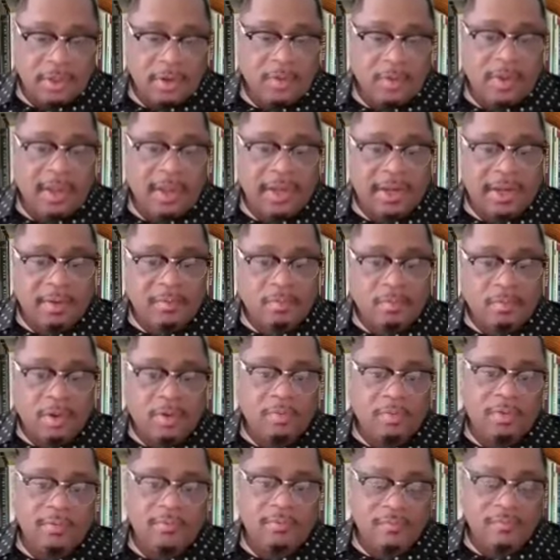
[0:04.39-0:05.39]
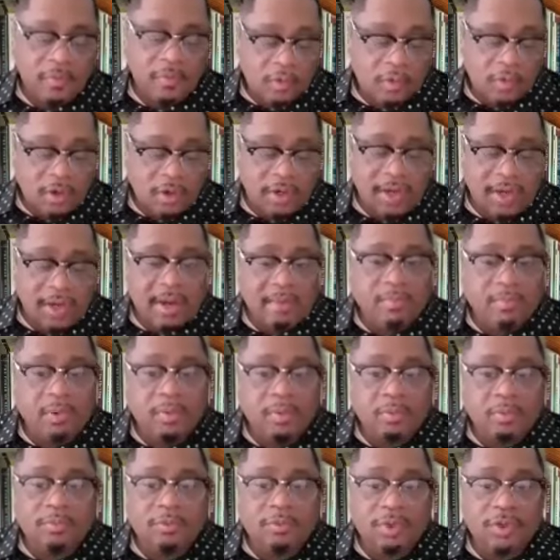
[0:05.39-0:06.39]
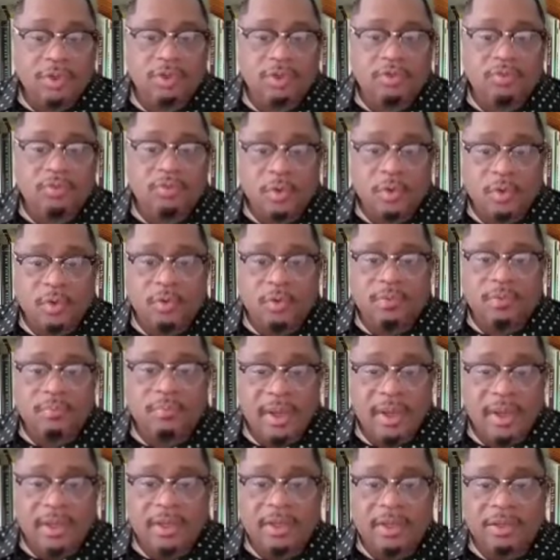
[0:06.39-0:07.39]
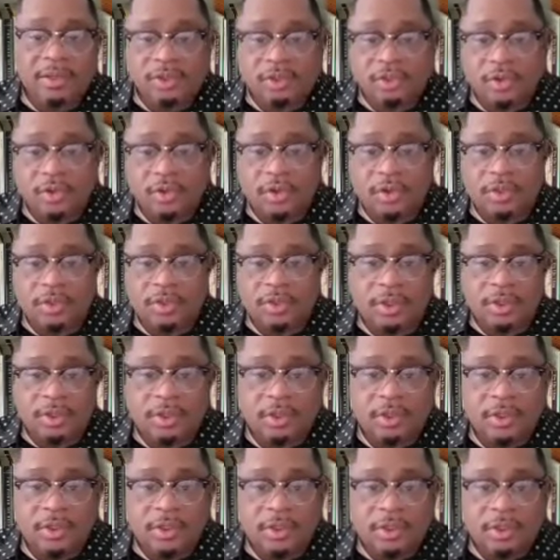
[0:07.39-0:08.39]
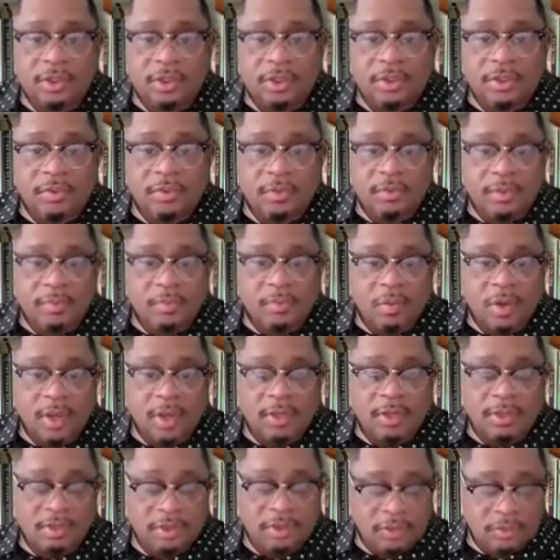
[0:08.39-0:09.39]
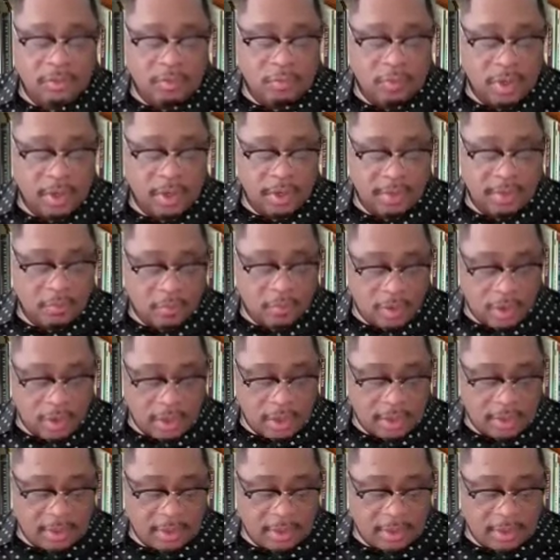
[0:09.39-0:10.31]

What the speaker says: located 114 Camp Hope Church Road, Macon, Georgia, 31211.